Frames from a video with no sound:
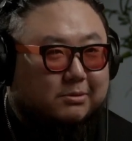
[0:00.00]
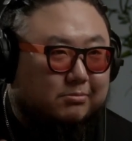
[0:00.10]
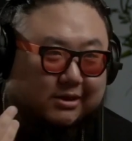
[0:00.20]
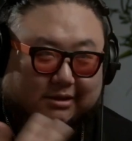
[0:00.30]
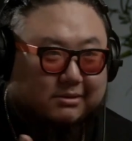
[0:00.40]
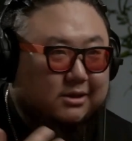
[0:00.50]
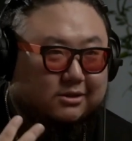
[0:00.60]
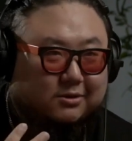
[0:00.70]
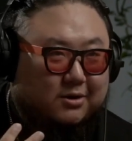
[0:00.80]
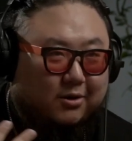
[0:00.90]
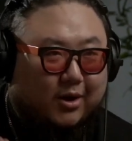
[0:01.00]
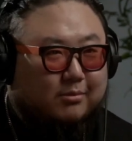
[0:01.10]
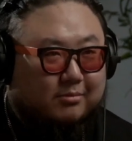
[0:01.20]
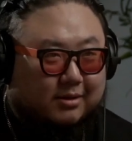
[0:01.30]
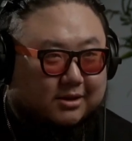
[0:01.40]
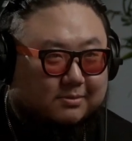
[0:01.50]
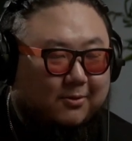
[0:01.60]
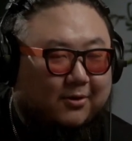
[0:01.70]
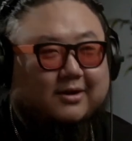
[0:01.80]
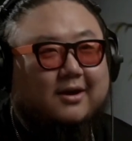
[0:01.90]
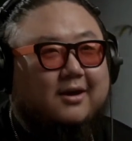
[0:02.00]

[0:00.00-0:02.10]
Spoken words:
but give me a studio album at this point.